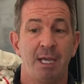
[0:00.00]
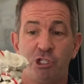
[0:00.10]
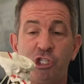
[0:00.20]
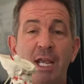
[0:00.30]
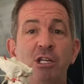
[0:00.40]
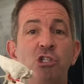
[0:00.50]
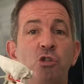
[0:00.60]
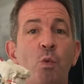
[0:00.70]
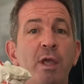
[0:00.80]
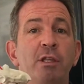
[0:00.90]
It changes
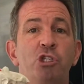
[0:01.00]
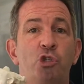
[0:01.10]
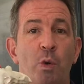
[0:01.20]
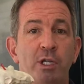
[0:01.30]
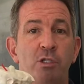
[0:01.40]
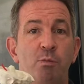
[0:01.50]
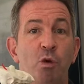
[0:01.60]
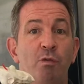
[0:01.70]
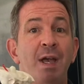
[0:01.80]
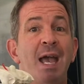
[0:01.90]
the way the joints
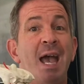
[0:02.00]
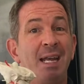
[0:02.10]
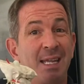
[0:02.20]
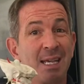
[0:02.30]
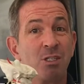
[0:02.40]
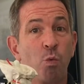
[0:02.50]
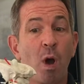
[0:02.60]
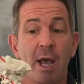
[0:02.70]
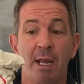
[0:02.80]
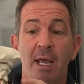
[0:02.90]
move, and guess
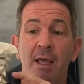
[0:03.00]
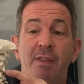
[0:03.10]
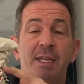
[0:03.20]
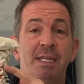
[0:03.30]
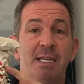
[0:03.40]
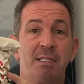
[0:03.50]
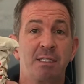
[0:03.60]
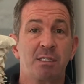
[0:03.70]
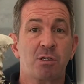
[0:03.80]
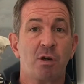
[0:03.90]
what? The
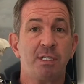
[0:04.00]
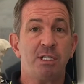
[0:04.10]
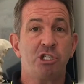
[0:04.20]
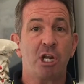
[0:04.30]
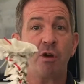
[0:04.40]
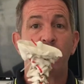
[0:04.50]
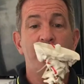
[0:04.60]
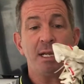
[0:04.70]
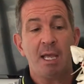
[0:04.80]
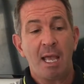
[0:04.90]
discs start to
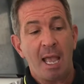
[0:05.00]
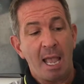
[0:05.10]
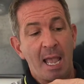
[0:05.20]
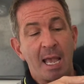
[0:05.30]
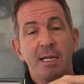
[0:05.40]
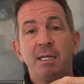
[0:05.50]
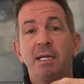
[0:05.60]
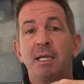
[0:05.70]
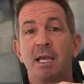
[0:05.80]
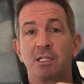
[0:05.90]
degenerate, and
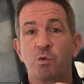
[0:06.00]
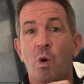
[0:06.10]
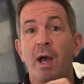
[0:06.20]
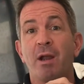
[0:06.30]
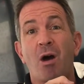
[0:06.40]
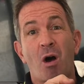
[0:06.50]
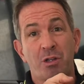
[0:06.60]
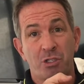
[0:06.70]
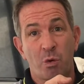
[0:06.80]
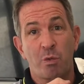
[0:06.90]
guess what?
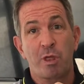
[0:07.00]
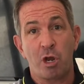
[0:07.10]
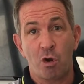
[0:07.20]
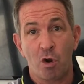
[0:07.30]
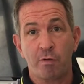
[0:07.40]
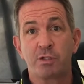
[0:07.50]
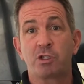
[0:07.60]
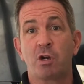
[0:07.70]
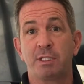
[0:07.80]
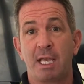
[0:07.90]
Also, the nerves
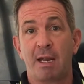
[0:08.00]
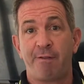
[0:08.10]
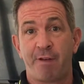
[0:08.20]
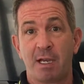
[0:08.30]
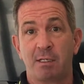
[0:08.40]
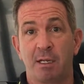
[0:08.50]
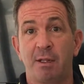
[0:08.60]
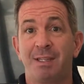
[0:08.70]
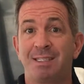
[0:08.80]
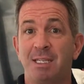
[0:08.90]
start to get
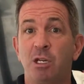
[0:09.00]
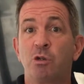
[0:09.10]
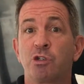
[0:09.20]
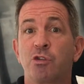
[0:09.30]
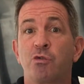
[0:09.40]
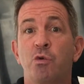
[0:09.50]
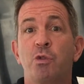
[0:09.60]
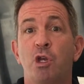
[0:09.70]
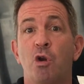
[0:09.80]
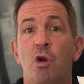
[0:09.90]
affected. The signals through
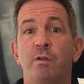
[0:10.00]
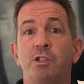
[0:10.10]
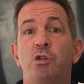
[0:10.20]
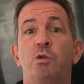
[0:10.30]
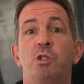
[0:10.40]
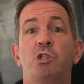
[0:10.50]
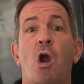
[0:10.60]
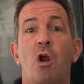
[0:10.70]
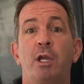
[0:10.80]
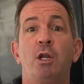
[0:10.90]
the nerves to the
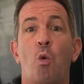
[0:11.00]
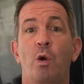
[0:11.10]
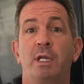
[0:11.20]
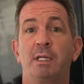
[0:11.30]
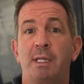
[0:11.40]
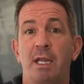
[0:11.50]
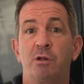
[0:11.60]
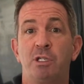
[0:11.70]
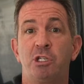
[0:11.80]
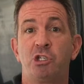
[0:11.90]
target organ, gland,
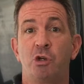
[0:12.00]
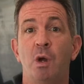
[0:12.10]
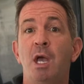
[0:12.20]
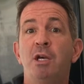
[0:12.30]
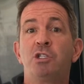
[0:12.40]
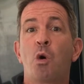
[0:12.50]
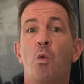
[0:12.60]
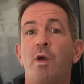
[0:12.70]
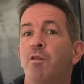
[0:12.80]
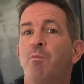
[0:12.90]
or tissue.
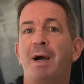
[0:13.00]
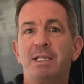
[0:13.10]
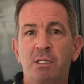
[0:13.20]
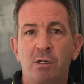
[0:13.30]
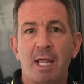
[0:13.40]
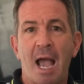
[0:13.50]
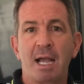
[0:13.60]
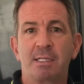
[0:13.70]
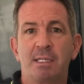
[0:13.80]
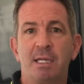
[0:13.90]
So with bicycle
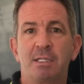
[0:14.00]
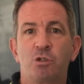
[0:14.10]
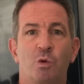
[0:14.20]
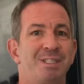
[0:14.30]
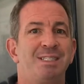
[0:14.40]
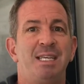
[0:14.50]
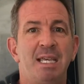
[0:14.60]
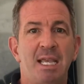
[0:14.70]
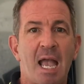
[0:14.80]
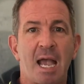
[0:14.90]
accidents or
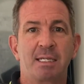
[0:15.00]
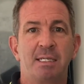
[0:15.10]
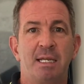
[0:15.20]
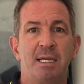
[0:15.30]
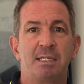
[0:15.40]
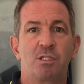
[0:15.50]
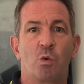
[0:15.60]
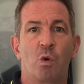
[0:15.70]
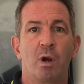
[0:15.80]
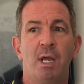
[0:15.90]
skiing accidents
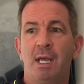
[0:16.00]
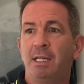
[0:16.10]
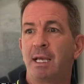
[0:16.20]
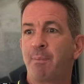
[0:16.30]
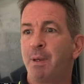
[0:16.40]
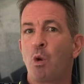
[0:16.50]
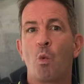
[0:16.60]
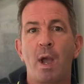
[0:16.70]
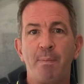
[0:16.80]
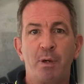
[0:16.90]
or like big
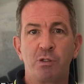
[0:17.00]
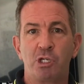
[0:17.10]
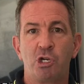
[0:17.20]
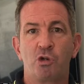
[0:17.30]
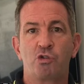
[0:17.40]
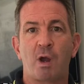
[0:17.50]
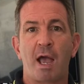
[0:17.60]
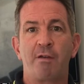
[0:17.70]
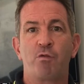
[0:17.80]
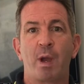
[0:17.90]
wipeouts in your
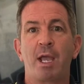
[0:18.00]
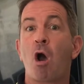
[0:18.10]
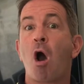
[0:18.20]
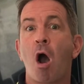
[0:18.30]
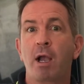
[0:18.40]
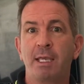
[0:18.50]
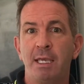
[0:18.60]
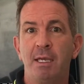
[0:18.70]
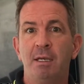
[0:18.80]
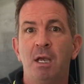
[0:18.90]
driveway,
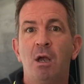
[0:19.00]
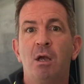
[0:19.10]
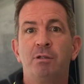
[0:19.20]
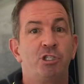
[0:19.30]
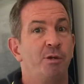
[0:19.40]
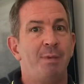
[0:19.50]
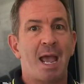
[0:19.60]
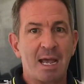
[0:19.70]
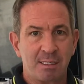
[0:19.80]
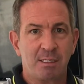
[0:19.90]
hockey,
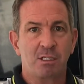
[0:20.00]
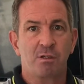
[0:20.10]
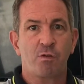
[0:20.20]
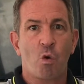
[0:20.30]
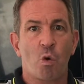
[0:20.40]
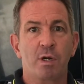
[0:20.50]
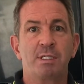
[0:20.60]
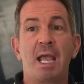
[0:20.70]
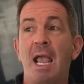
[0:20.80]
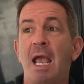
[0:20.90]
gymnastics, of
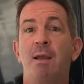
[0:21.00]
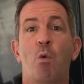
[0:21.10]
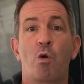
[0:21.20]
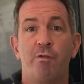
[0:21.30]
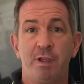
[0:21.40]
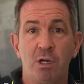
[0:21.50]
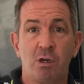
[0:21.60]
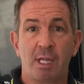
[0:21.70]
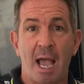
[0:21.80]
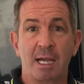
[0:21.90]
course, and motor
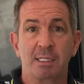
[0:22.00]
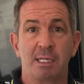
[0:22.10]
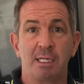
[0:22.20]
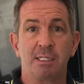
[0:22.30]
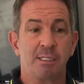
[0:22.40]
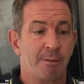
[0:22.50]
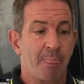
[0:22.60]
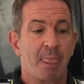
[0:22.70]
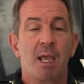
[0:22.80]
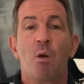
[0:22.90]
vehicle accidents,
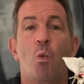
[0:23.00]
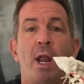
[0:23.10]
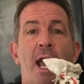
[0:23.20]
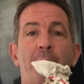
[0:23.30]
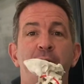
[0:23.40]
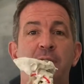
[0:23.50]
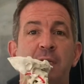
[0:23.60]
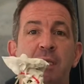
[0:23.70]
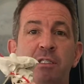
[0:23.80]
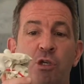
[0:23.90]
what happens
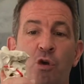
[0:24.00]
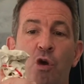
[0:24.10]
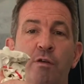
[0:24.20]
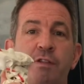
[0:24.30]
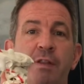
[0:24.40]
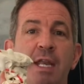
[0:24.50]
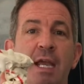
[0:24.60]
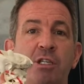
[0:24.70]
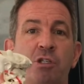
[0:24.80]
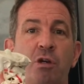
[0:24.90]
is the curves of the
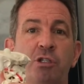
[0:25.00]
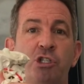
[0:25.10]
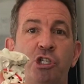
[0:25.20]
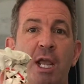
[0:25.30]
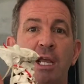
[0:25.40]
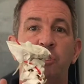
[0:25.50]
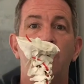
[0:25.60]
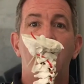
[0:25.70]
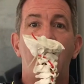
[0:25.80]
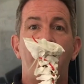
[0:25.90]
neck start to change,
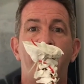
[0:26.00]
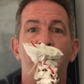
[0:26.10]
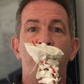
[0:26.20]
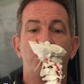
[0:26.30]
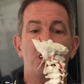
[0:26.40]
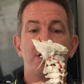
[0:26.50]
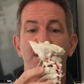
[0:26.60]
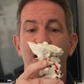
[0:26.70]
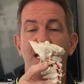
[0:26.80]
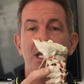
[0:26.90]
and then you start to
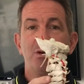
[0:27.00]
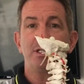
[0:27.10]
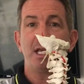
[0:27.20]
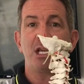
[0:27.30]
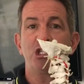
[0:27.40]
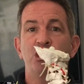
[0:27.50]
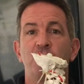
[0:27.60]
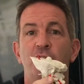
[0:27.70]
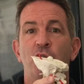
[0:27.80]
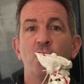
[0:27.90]
get irritation
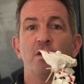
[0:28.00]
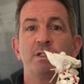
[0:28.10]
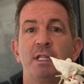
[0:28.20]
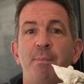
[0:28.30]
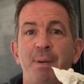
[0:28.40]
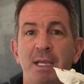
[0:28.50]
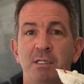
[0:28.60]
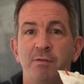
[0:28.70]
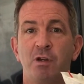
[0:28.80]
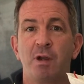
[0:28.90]
to the nerves at the
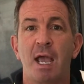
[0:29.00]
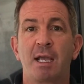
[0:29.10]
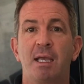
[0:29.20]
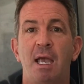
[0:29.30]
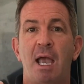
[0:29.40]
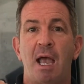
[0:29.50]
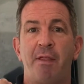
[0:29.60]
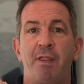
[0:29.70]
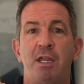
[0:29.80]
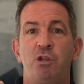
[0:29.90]
base of your neck,
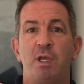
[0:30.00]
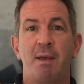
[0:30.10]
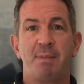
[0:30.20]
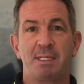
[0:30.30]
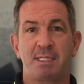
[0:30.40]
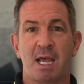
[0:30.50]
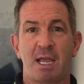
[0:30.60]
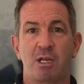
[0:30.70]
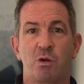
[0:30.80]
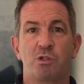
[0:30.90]
and then you get
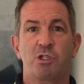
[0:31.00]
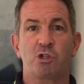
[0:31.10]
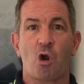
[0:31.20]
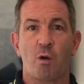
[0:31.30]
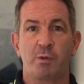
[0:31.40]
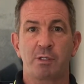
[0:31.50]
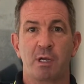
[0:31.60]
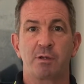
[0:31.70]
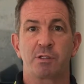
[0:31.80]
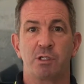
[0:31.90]
misdiagnosed as carpal
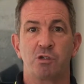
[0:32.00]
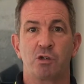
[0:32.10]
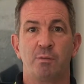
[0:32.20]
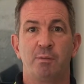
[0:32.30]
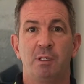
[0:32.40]
tunnel syndrome.